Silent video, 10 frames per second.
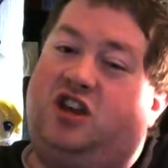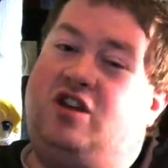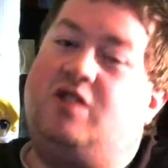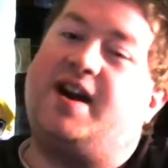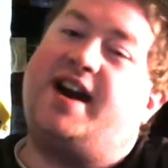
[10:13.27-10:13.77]

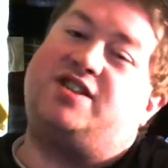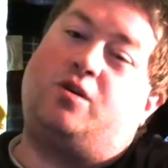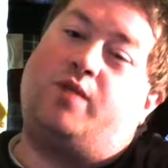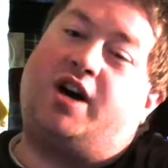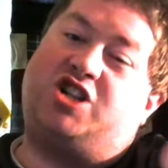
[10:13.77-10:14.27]
You guys
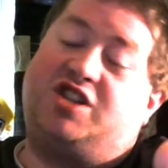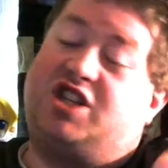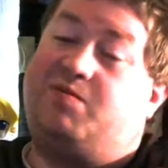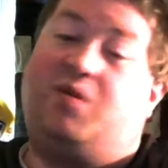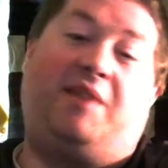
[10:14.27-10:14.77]
are watching the
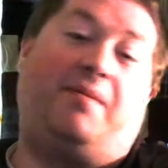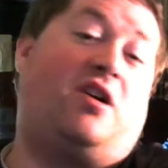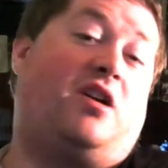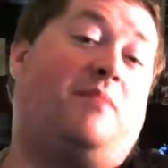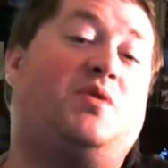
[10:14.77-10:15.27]
Spoony
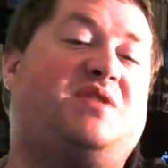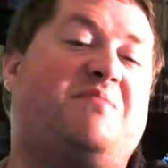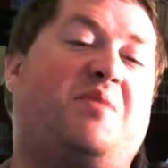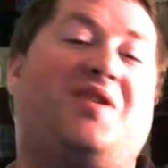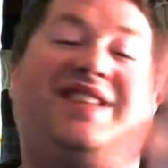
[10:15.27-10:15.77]
Bard, and most
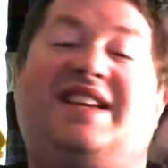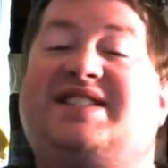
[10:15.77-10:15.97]
importantly,